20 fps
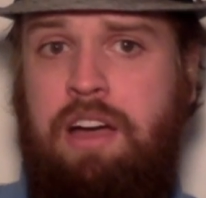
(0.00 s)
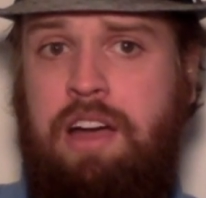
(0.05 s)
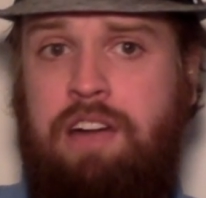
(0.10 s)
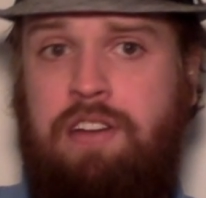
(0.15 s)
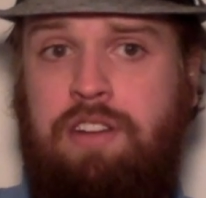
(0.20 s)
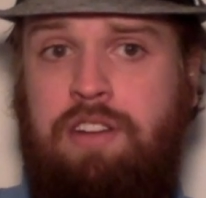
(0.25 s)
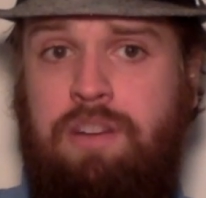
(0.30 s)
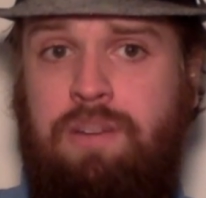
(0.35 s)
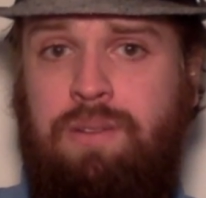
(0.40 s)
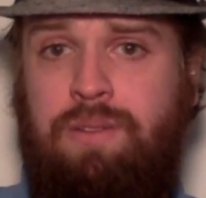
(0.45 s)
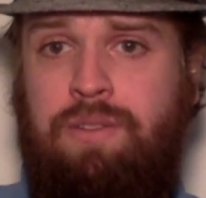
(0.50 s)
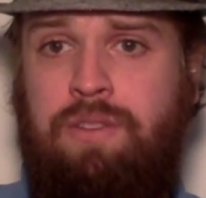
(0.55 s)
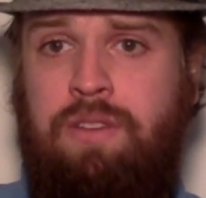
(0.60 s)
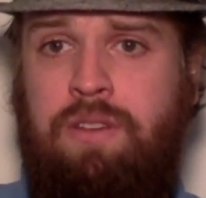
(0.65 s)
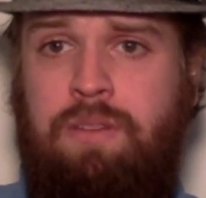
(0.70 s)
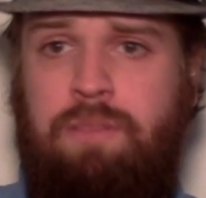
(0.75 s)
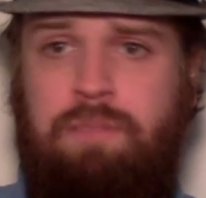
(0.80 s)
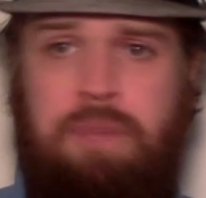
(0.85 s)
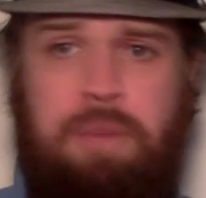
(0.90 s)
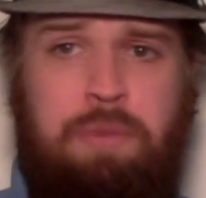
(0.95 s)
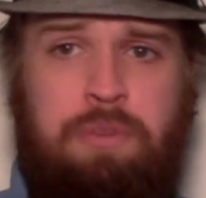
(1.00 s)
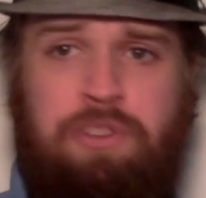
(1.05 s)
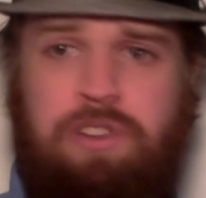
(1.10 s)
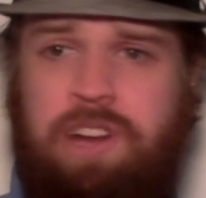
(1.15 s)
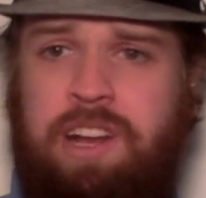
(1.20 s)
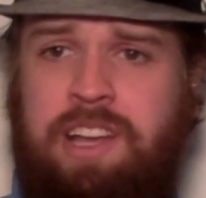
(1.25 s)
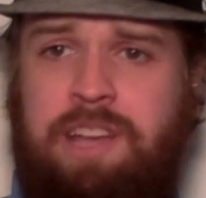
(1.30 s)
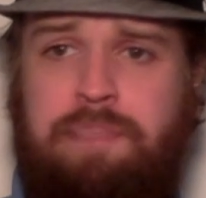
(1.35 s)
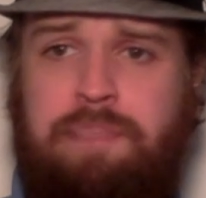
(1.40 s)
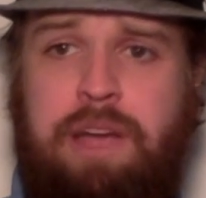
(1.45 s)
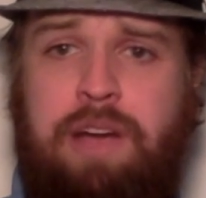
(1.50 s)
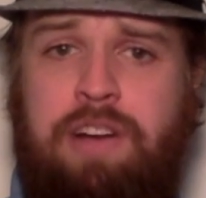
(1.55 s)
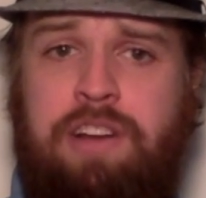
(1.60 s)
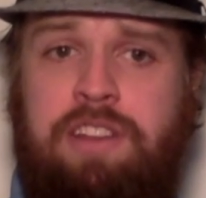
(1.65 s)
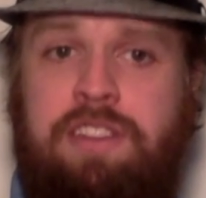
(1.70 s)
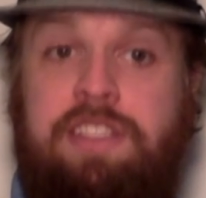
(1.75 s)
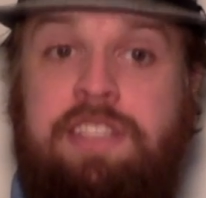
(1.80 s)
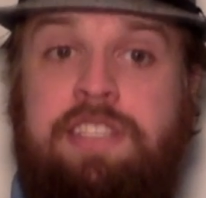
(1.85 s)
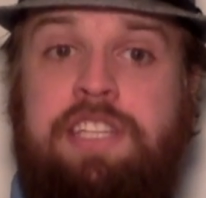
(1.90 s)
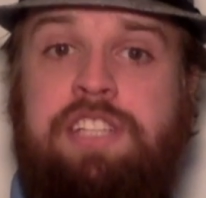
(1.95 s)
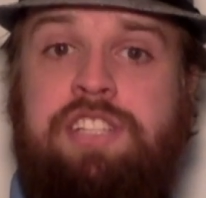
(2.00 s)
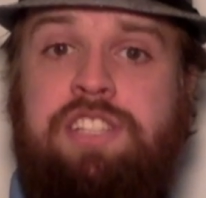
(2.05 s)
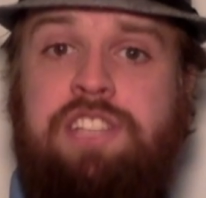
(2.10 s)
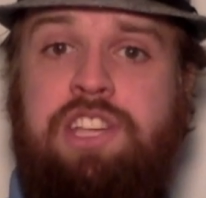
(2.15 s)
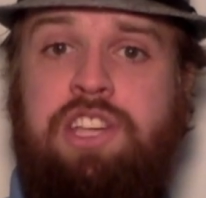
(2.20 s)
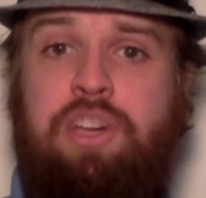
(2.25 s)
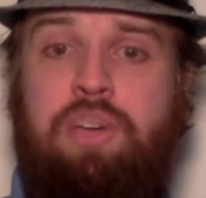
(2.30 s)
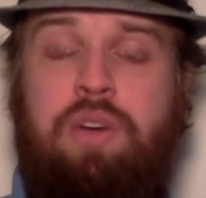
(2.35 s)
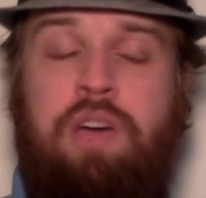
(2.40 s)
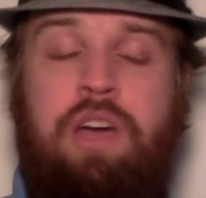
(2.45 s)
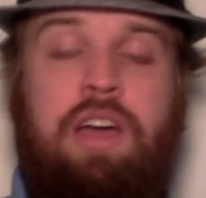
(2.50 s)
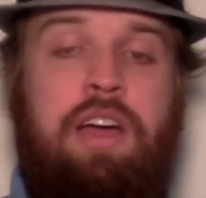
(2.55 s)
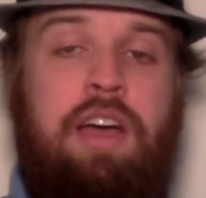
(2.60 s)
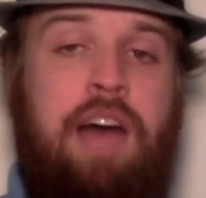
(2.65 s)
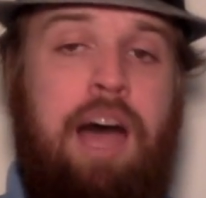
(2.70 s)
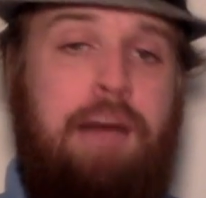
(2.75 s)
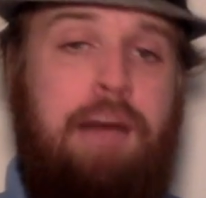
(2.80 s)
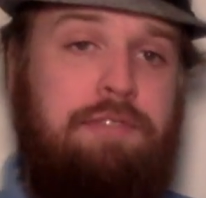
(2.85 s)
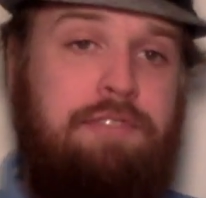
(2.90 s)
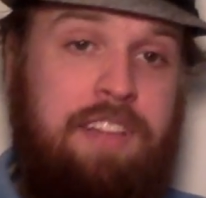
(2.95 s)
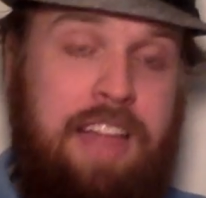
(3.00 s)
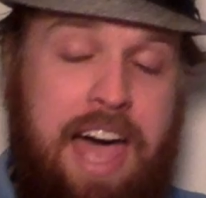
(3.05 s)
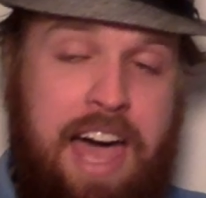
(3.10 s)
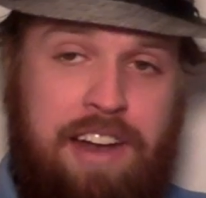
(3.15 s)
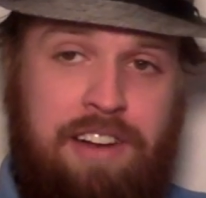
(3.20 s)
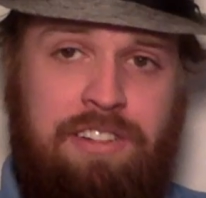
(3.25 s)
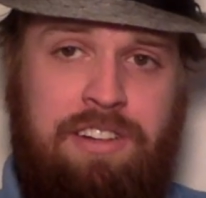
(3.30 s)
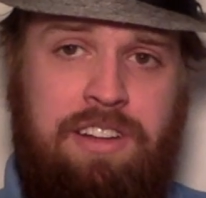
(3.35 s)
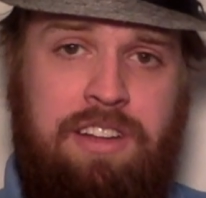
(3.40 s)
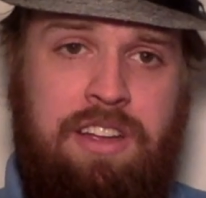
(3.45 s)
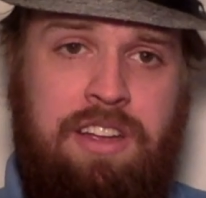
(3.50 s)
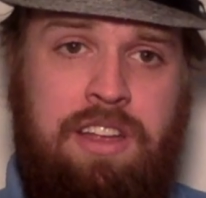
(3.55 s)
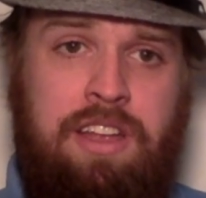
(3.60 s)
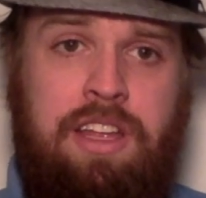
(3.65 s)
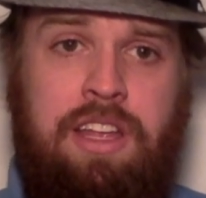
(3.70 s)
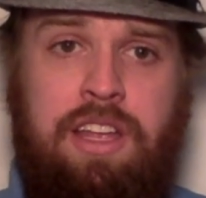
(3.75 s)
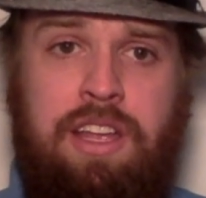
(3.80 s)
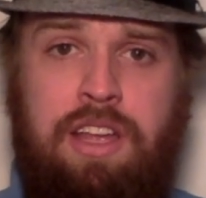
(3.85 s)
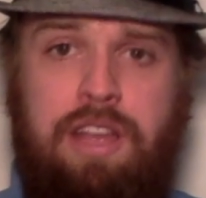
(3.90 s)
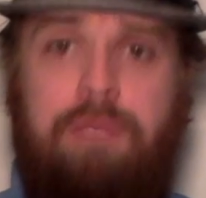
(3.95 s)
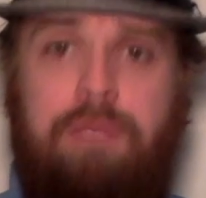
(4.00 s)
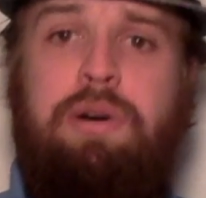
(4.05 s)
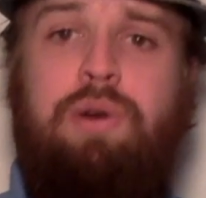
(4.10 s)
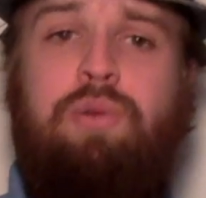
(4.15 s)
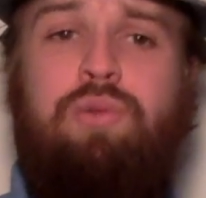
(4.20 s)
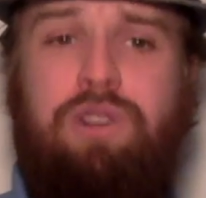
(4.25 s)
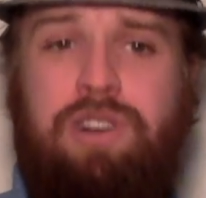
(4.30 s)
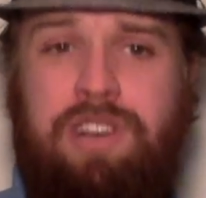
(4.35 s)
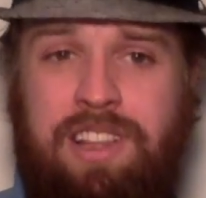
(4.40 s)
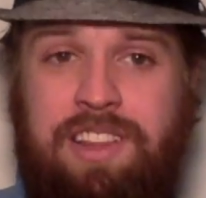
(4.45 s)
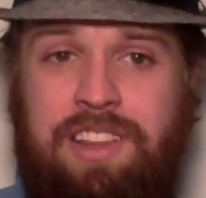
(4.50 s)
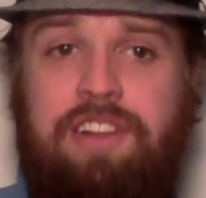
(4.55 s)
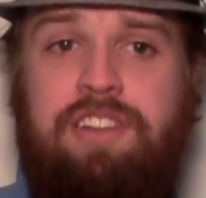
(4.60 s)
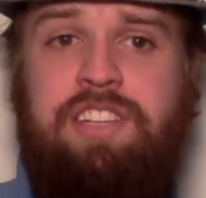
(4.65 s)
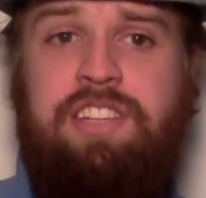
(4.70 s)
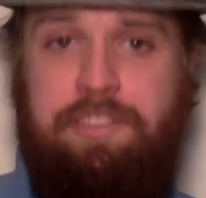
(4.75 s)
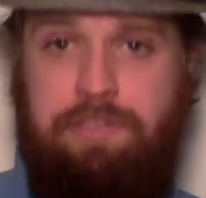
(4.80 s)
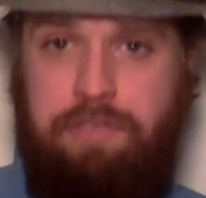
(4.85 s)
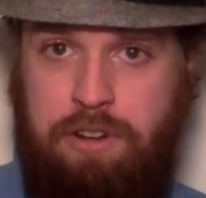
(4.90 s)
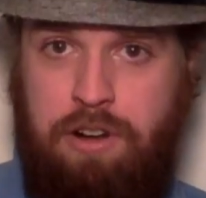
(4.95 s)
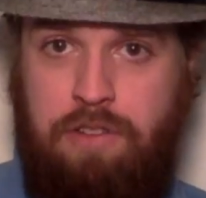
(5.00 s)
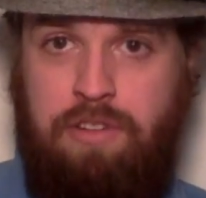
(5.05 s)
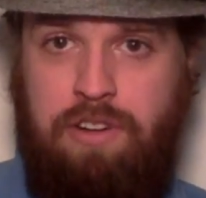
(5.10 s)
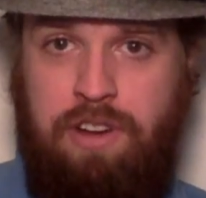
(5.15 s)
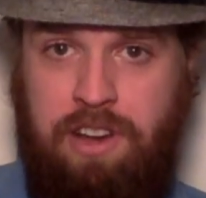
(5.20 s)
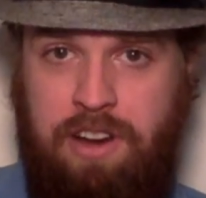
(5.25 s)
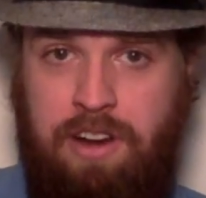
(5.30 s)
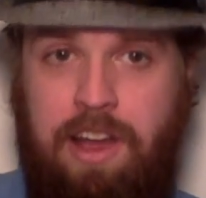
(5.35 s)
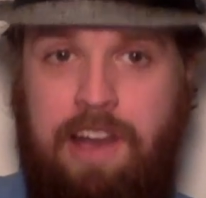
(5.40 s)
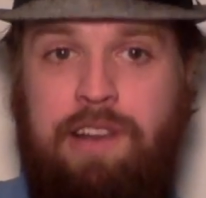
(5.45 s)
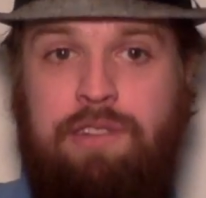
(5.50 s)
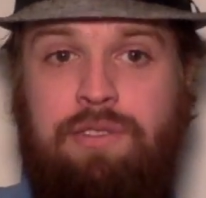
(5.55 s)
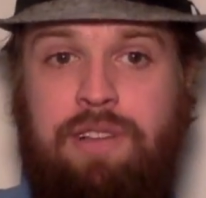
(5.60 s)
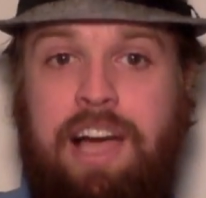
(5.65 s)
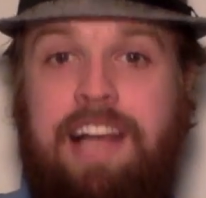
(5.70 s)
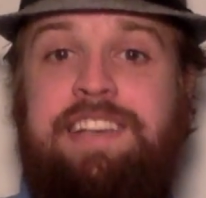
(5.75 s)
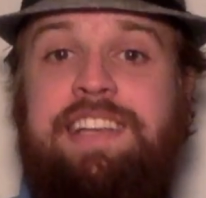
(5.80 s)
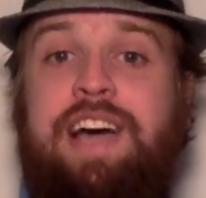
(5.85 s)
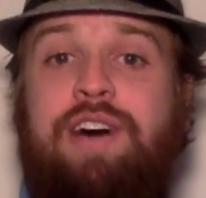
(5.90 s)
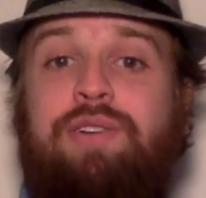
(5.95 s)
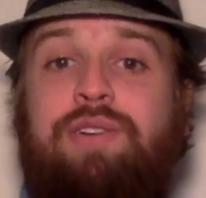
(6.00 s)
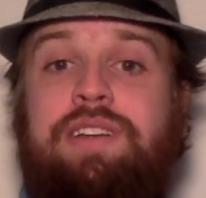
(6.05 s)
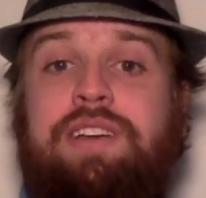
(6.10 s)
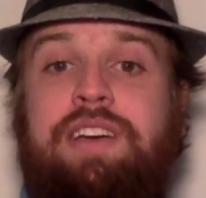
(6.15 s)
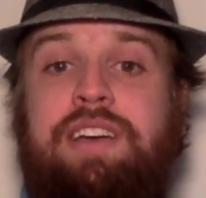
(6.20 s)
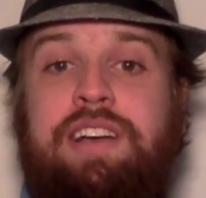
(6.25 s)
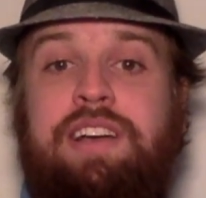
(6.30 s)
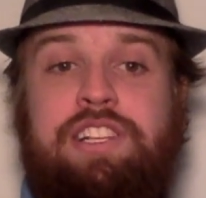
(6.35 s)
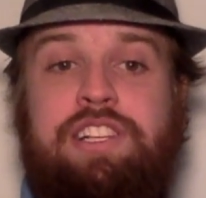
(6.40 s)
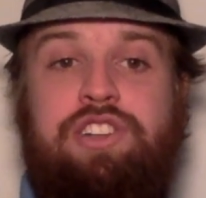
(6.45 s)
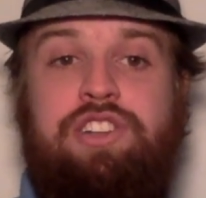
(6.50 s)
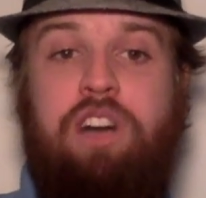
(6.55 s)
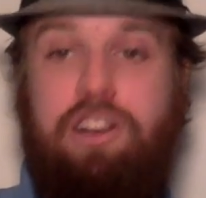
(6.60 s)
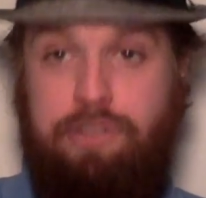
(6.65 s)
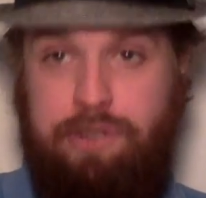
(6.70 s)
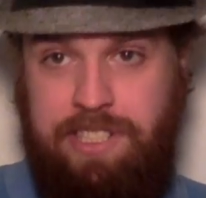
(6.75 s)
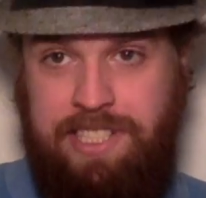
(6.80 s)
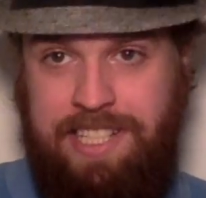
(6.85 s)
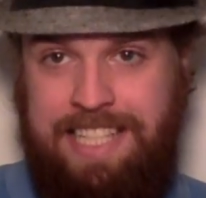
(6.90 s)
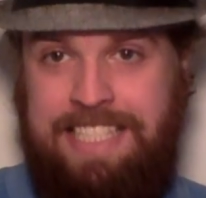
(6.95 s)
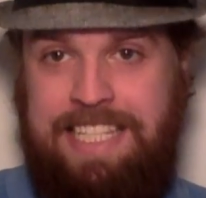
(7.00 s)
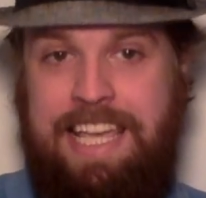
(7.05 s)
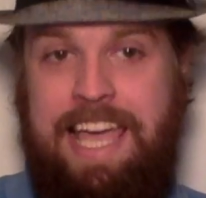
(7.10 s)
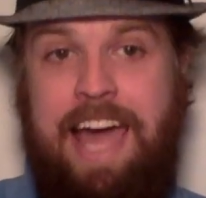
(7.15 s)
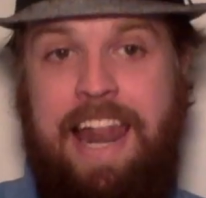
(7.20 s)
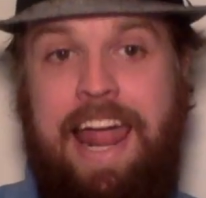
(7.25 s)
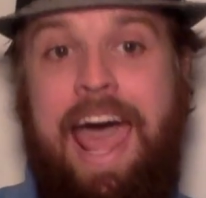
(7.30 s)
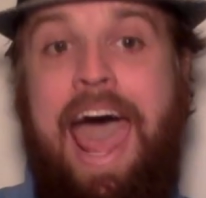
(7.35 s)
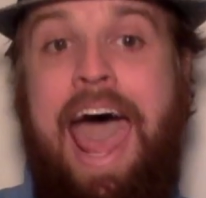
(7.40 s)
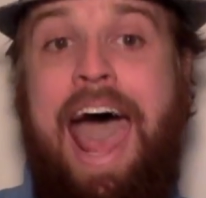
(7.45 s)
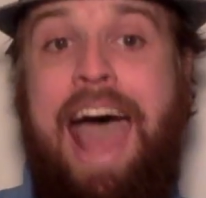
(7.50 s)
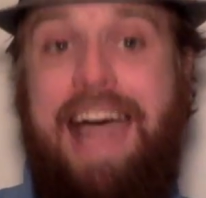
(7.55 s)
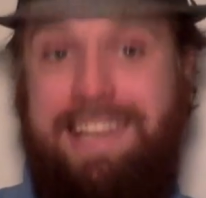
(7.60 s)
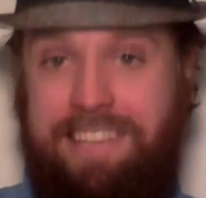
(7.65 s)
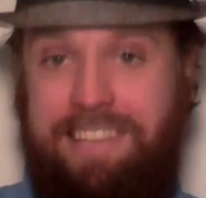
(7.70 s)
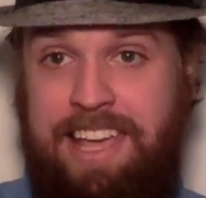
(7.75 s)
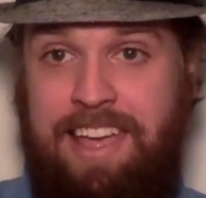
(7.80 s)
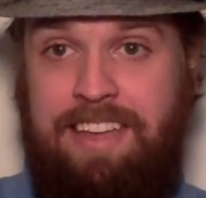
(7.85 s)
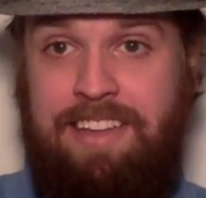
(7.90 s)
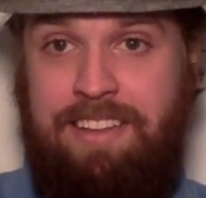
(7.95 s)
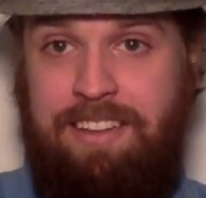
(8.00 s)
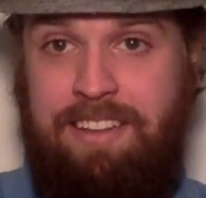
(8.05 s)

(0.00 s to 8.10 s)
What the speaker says: I don't know. People were trying to compare it to the CCU. I'm flattered, but we're a little different over here. I doubt John Krasinski had a hat day.